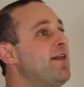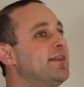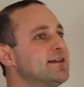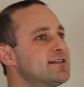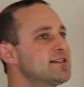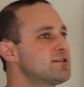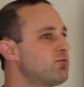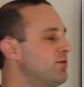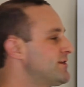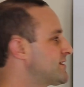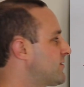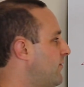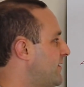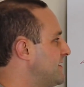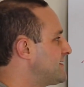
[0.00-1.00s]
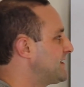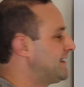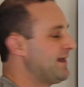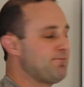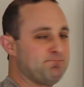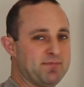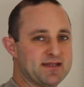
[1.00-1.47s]
This is what's going to
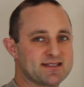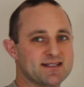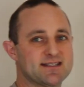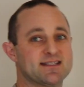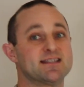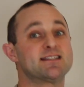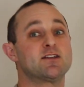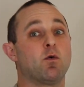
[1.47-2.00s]
get businesses